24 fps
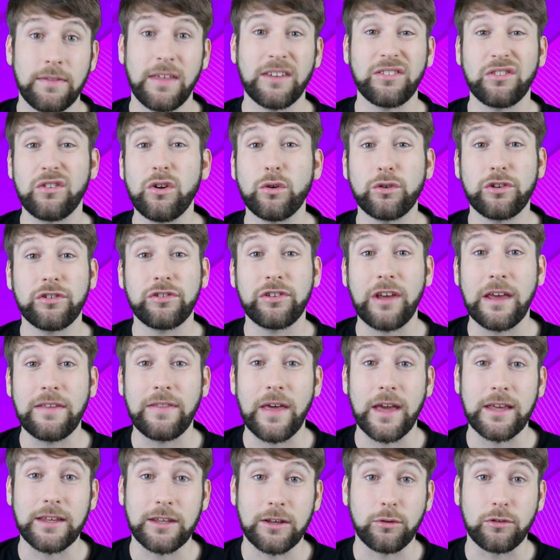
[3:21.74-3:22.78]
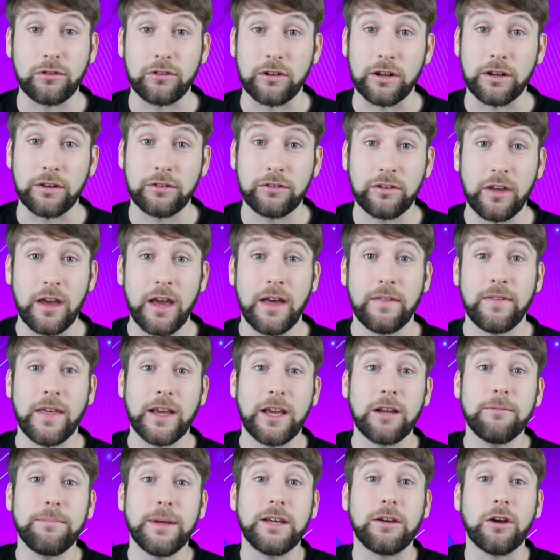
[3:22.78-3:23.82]
That's not to say they're useless. They
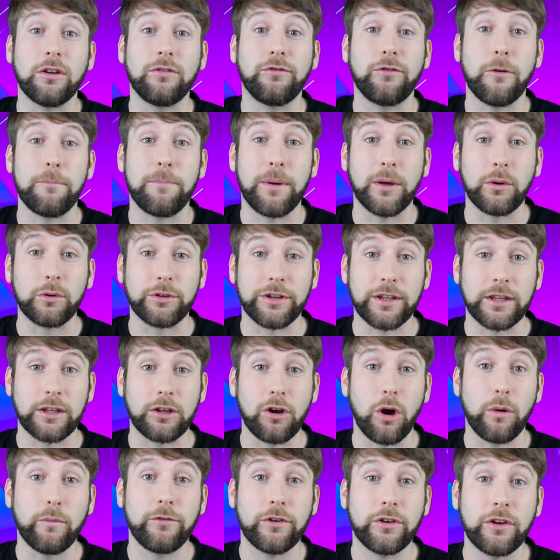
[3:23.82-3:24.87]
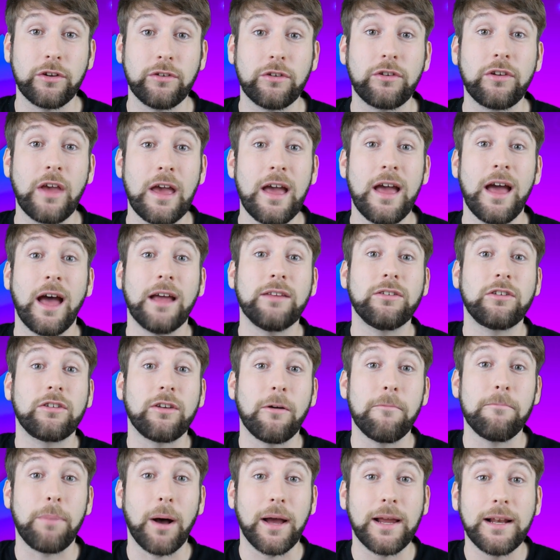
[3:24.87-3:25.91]
can be good for building confidence, and
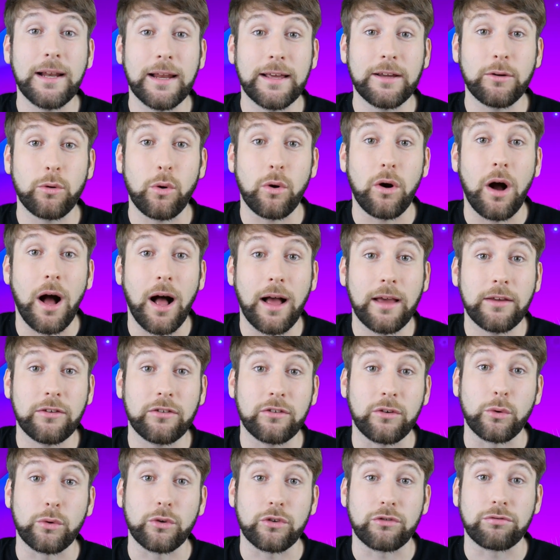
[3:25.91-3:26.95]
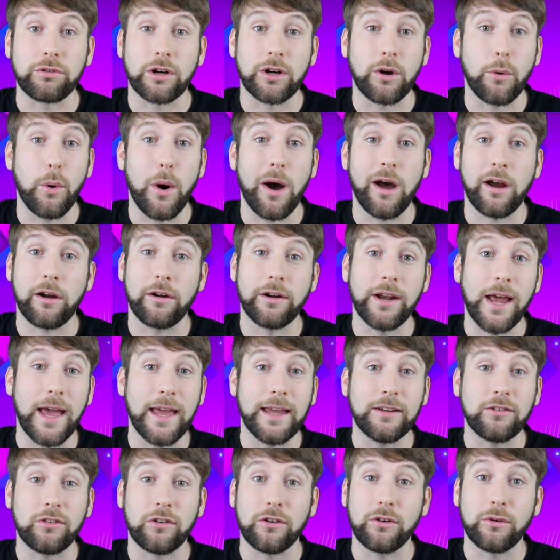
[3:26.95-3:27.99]
some bilingual high schools require an
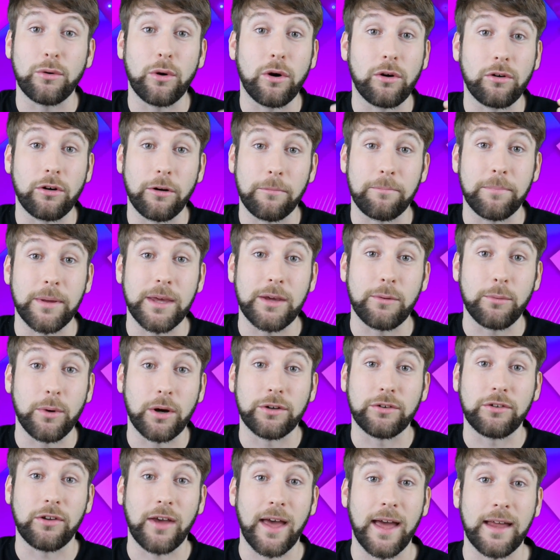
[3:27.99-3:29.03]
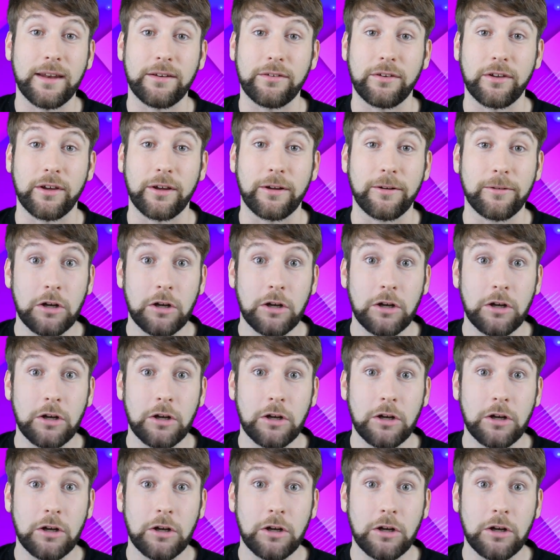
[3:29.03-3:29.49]
A2 or a B1 to enter.